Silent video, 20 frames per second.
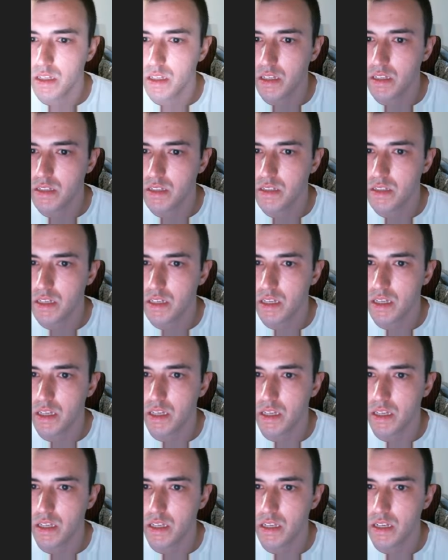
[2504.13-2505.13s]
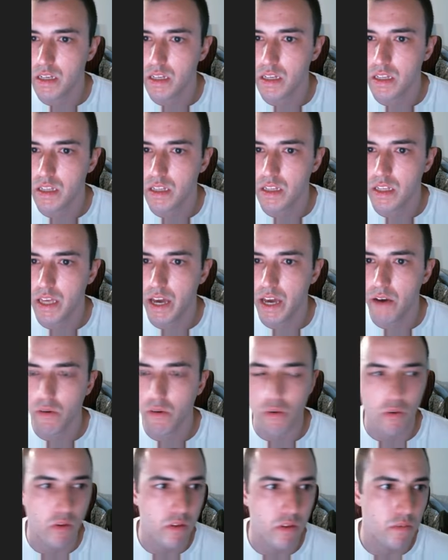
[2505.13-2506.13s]
is in the
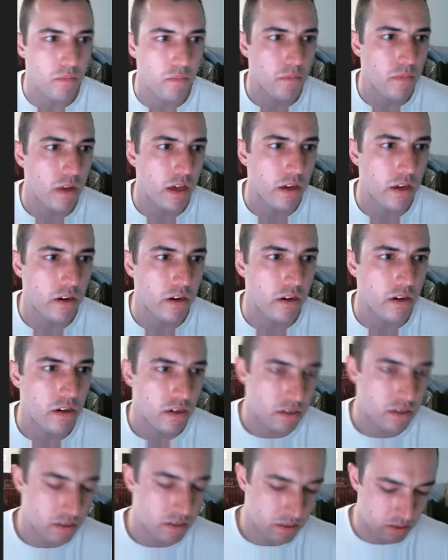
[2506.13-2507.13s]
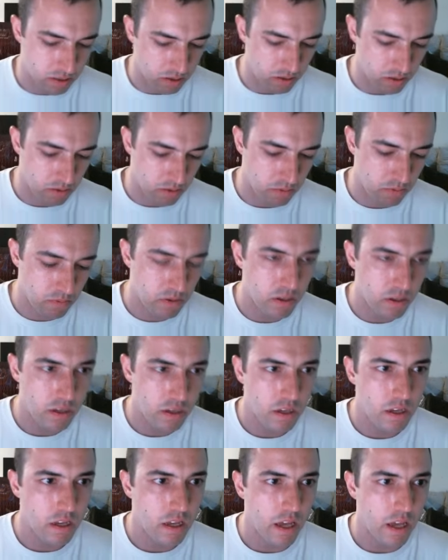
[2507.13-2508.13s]
algorithm header. So
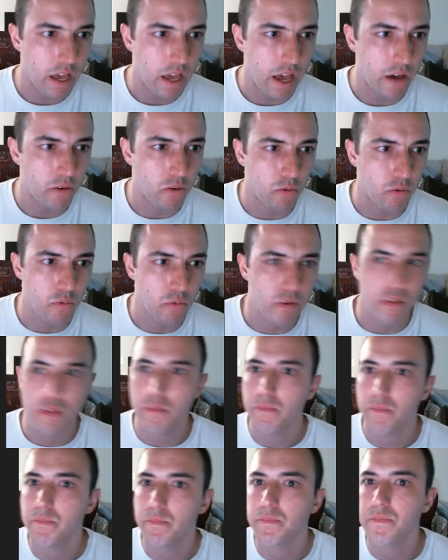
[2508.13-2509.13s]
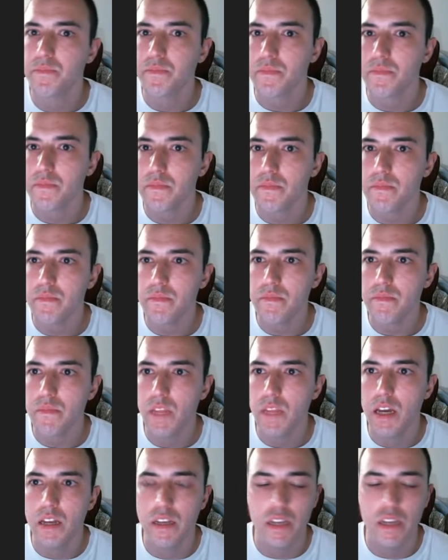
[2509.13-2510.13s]
algorithm.
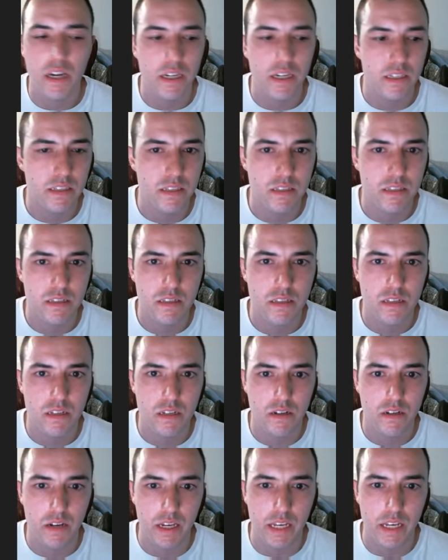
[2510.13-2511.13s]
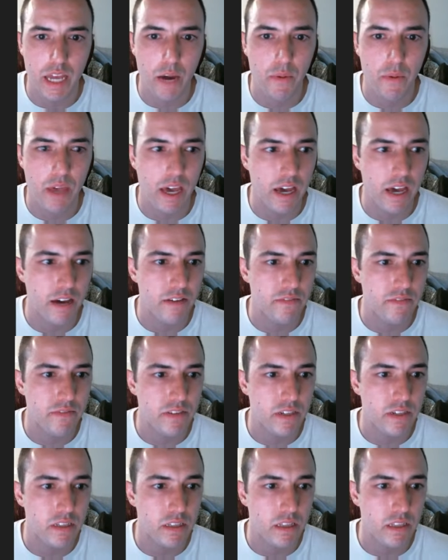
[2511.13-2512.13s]
Nice. Okay, now we
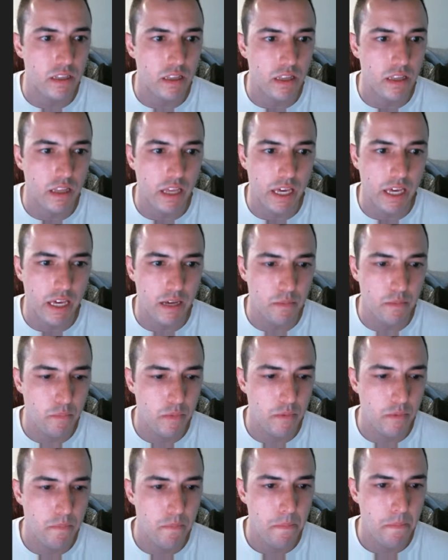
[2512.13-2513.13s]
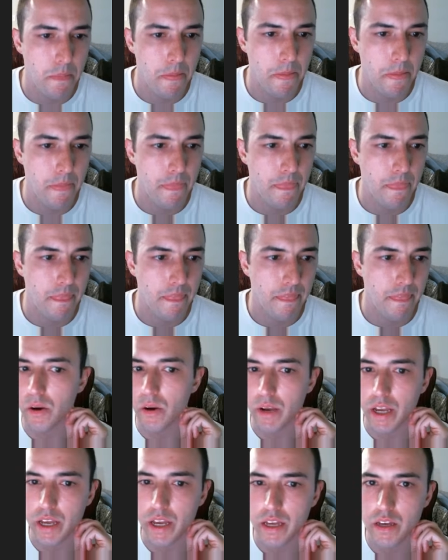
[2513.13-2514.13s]
have clamp.
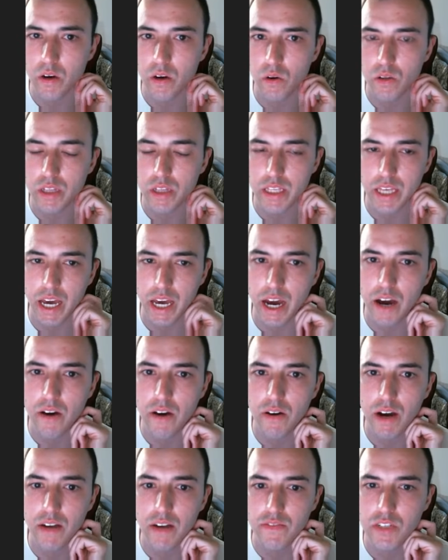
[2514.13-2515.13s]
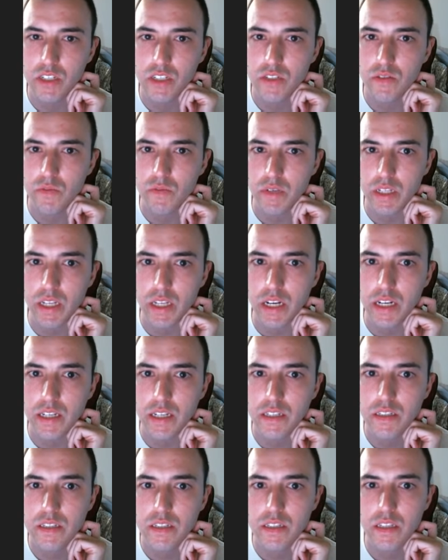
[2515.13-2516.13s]
Okay, holy cow. I've just
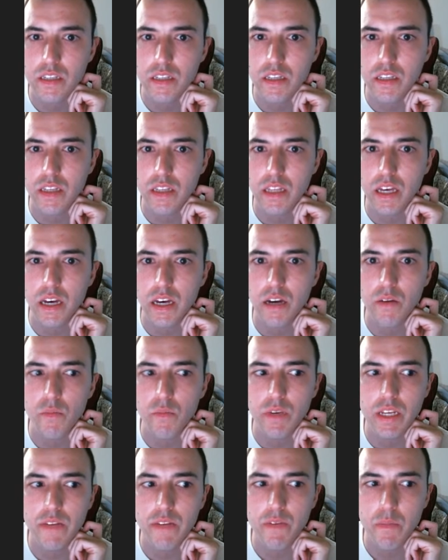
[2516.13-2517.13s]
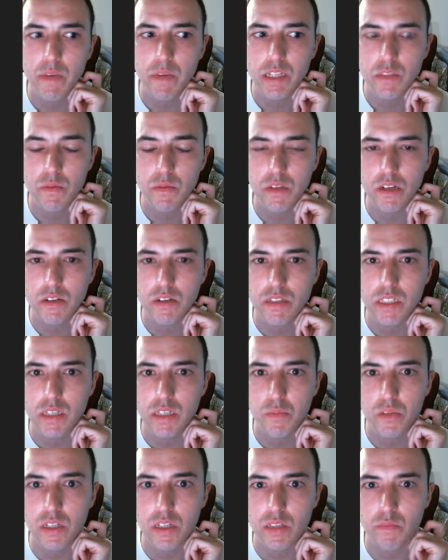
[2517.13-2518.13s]
realized that we never mess with our
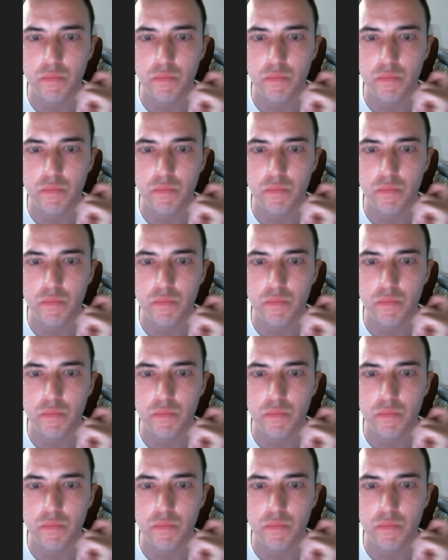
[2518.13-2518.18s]
C++